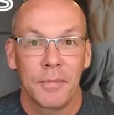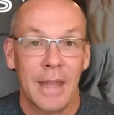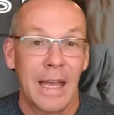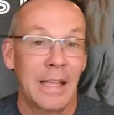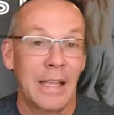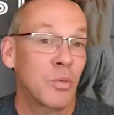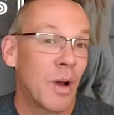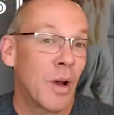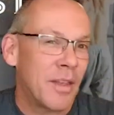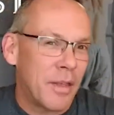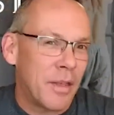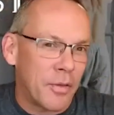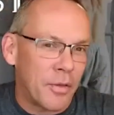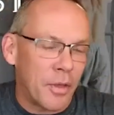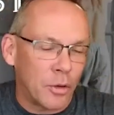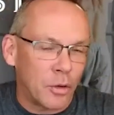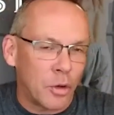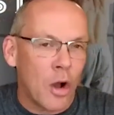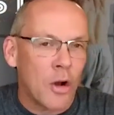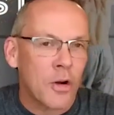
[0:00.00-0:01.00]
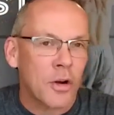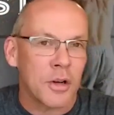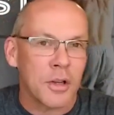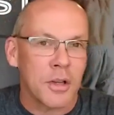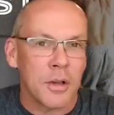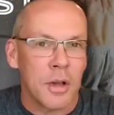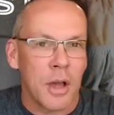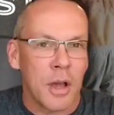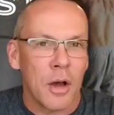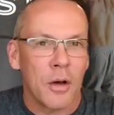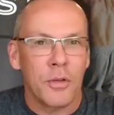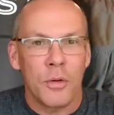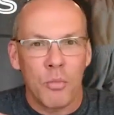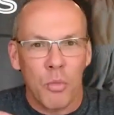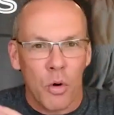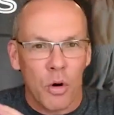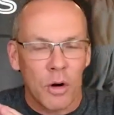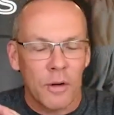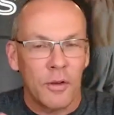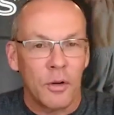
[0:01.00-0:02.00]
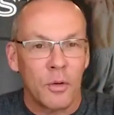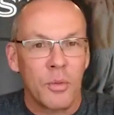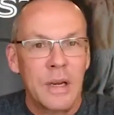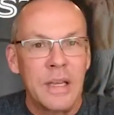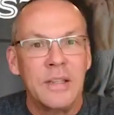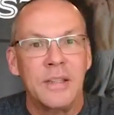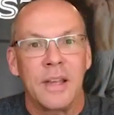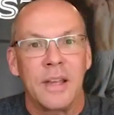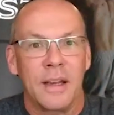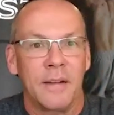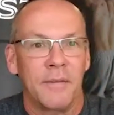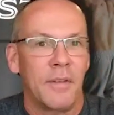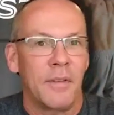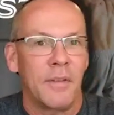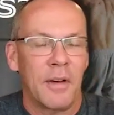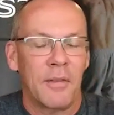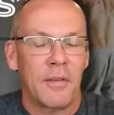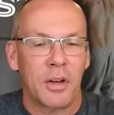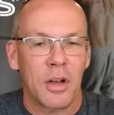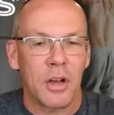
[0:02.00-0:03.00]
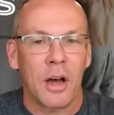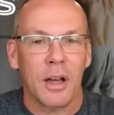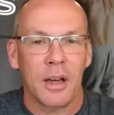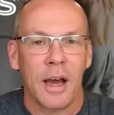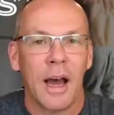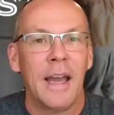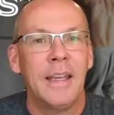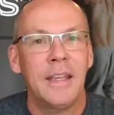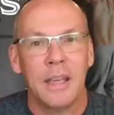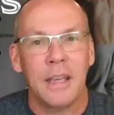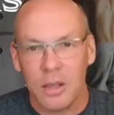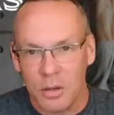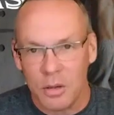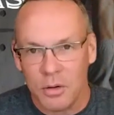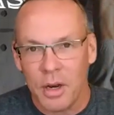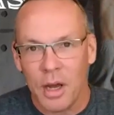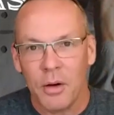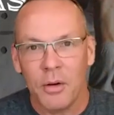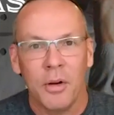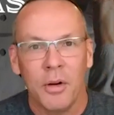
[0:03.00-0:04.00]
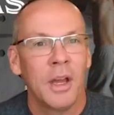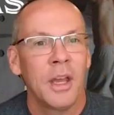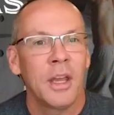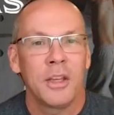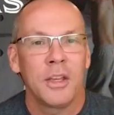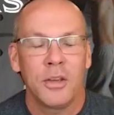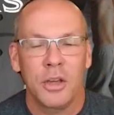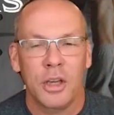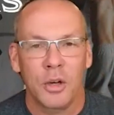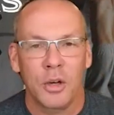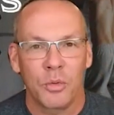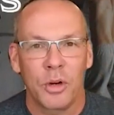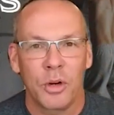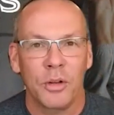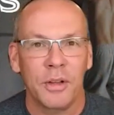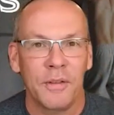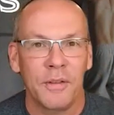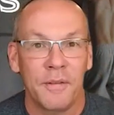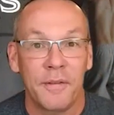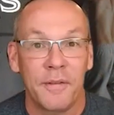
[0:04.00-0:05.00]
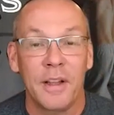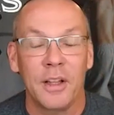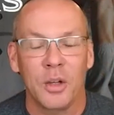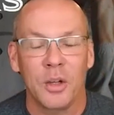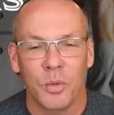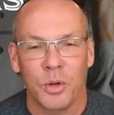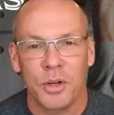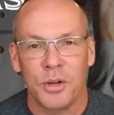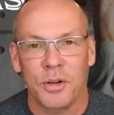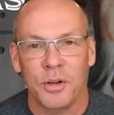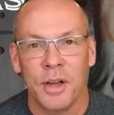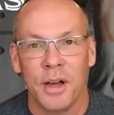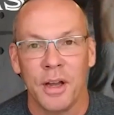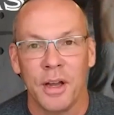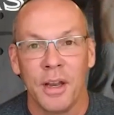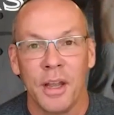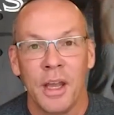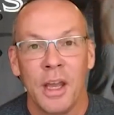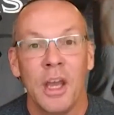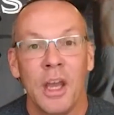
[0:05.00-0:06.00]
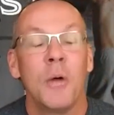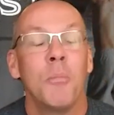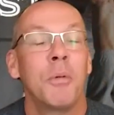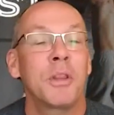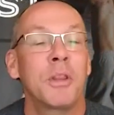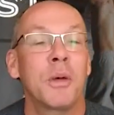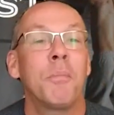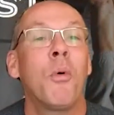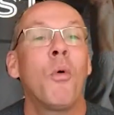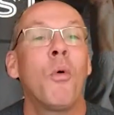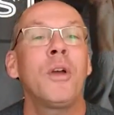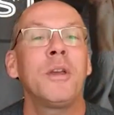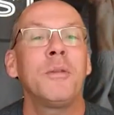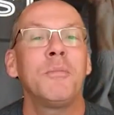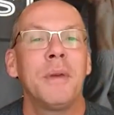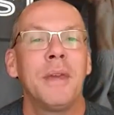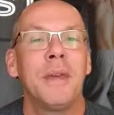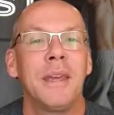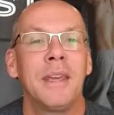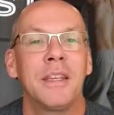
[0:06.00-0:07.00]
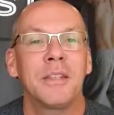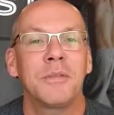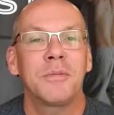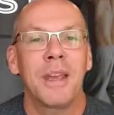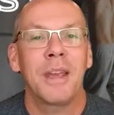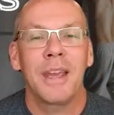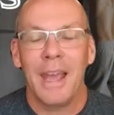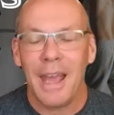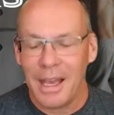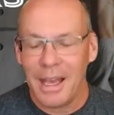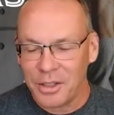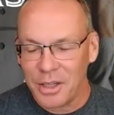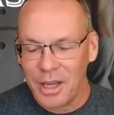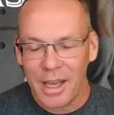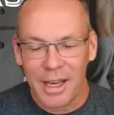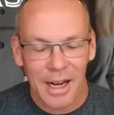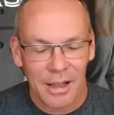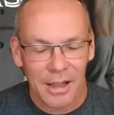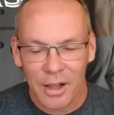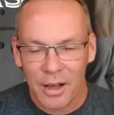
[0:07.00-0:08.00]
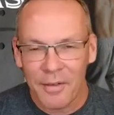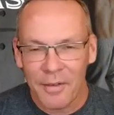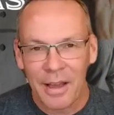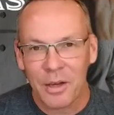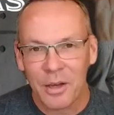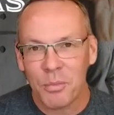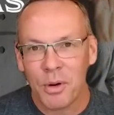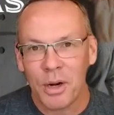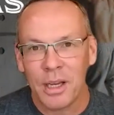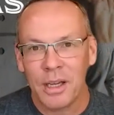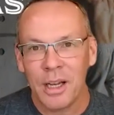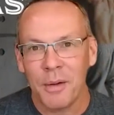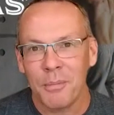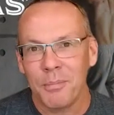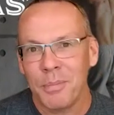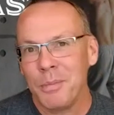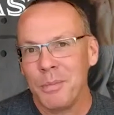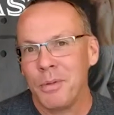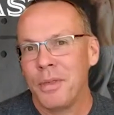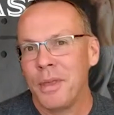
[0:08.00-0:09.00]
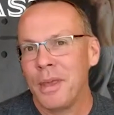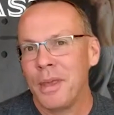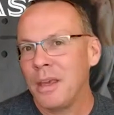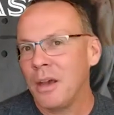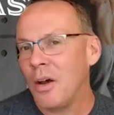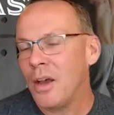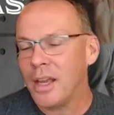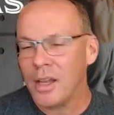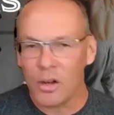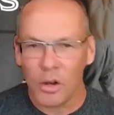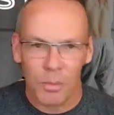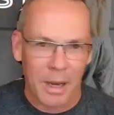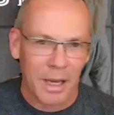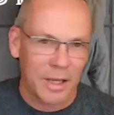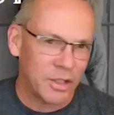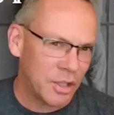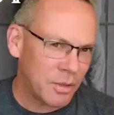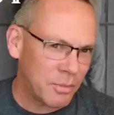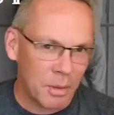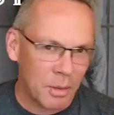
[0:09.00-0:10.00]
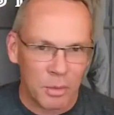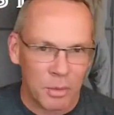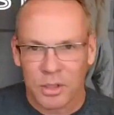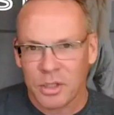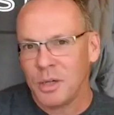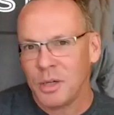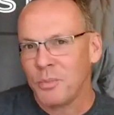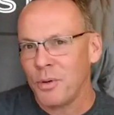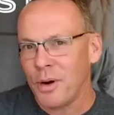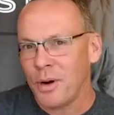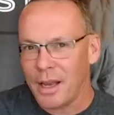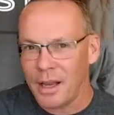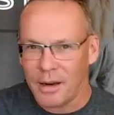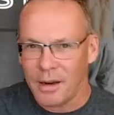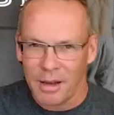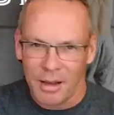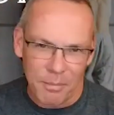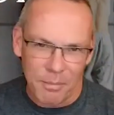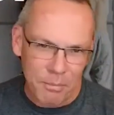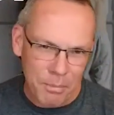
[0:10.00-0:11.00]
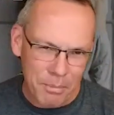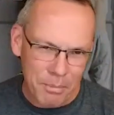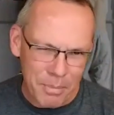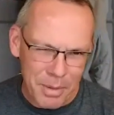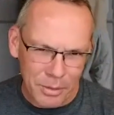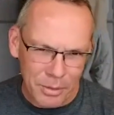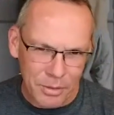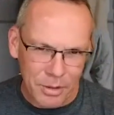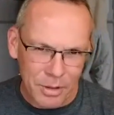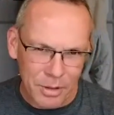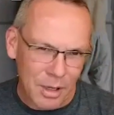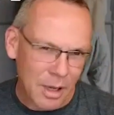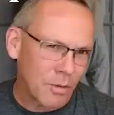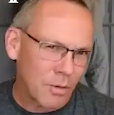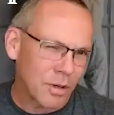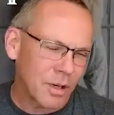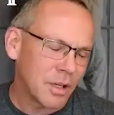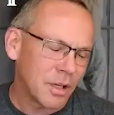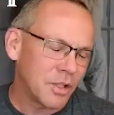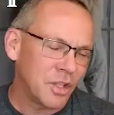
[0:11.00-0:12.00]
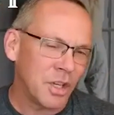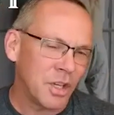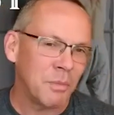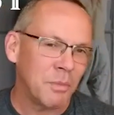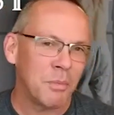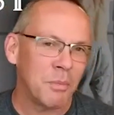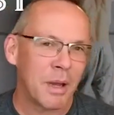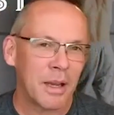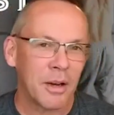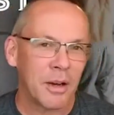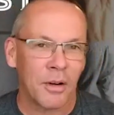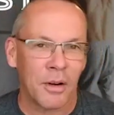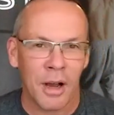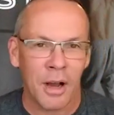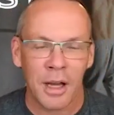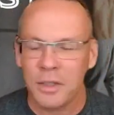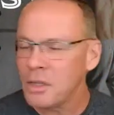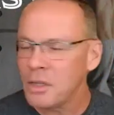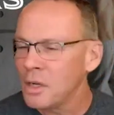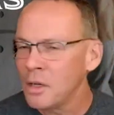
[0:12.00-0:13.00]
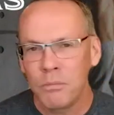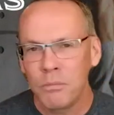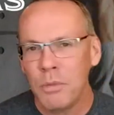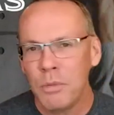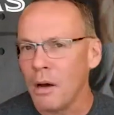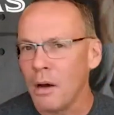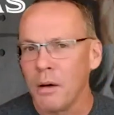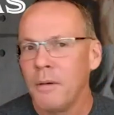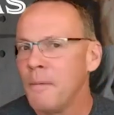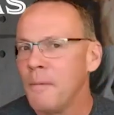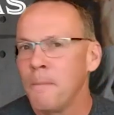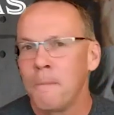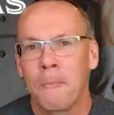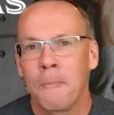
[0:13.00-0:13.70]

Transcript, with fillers: That's why the longer you go, the more of a reset. If you've ever gone hiking, you know, you can really feel it when you're done. But the point being is, and I love how you bring it up. People think, oh, I got to go buy a gym membership, or I got to build a gym in my garage. No.